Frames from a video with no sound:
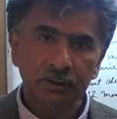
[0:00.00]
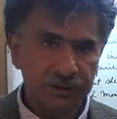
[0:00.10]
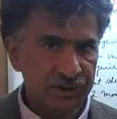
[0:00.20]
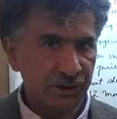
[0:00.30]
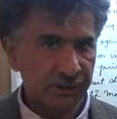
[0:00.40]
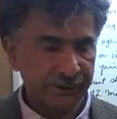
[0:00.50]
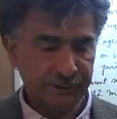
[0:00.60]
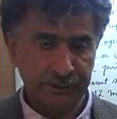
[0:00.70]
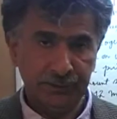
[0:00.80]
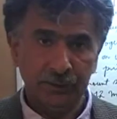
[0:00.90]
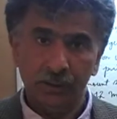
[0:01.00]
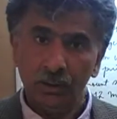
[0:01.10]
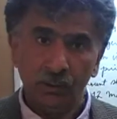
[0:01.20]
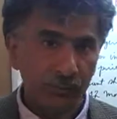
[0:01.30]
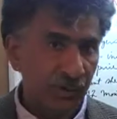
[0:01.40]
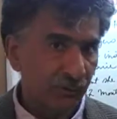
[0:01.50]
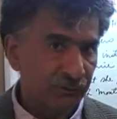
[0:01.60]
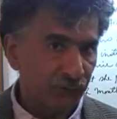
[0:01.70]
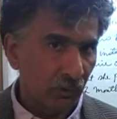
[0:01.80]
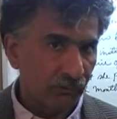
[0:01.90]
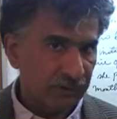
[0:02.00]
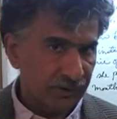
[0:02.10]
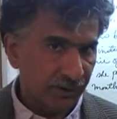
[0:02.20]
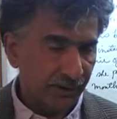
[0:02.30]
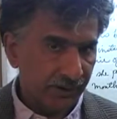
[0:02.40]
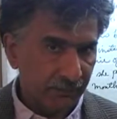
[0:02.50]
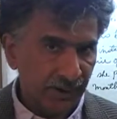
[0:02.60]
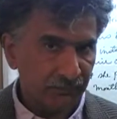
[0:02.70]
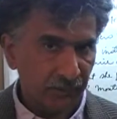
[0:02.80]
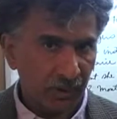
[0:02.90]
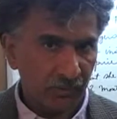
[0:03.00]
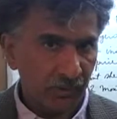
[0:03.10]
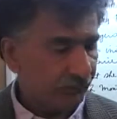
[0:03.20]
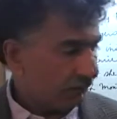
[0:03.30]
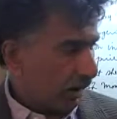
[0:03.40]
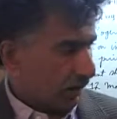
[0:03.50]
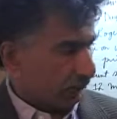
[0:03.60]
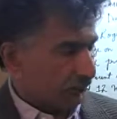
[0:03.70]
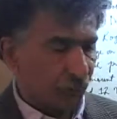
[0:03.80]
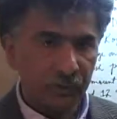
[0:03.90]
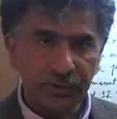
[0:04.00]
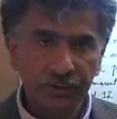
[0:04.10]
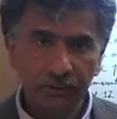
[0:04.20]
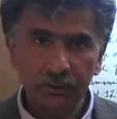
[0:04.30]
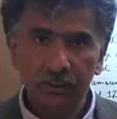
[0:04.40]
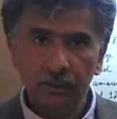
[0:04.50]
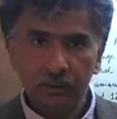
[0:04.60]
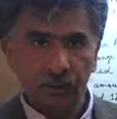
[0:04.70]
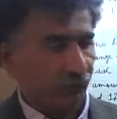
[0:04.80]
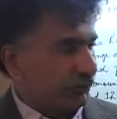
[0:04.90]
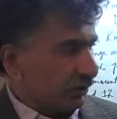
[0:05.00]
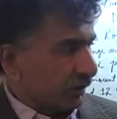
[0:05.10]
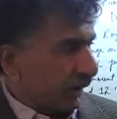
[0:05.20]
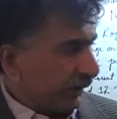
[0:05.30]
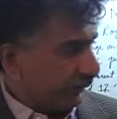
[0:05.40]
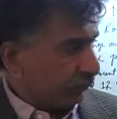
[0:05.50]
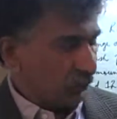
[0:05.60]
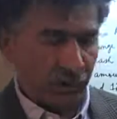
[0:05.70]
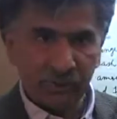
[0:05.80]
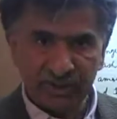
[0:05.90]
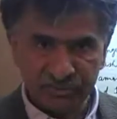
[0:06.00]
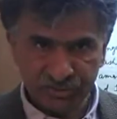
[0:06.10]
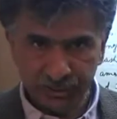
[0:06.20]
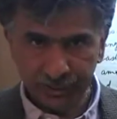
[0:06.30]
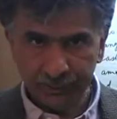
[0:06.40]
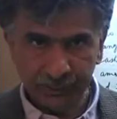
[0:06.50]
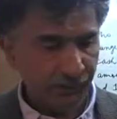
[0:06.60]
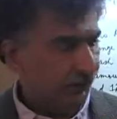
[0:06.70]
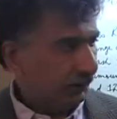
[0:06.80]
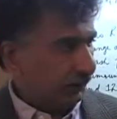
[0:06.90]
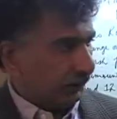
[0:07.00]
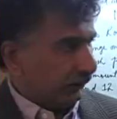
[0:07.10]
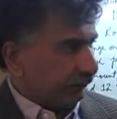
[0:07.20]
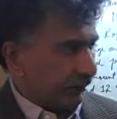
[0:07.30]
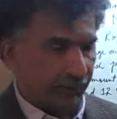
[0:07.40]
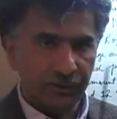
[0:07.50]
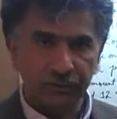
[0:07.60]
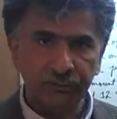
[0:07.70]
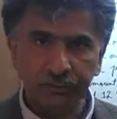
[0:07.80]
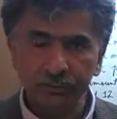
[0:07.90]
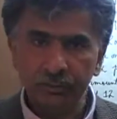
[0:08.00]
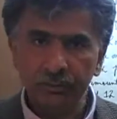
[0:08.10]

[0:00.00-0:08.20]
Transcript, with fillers: G R E. We have been solving G R E math problems out of this book here, the official guide to the revised G R E, the second edition.